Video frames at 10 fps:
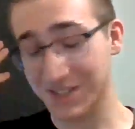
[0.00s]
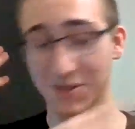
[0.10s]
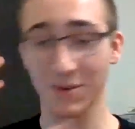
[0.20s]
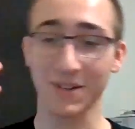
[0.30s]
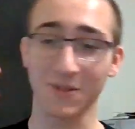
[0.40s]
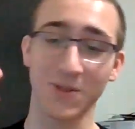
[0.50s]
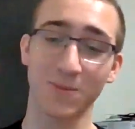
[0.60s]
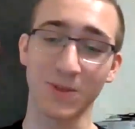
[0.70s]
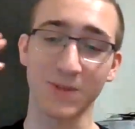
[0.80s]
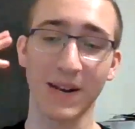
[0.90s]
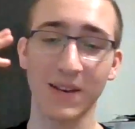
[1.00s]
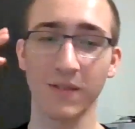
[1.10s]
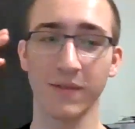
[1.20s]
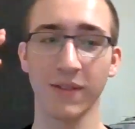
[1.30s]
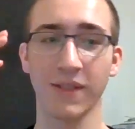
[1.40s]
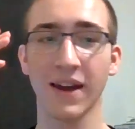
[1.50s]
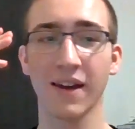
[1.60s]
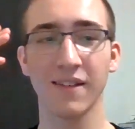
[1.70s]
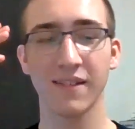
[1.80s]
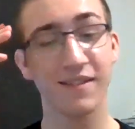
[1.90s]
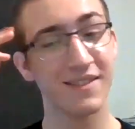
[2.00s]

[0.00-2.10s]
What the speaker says: director's perspective on that.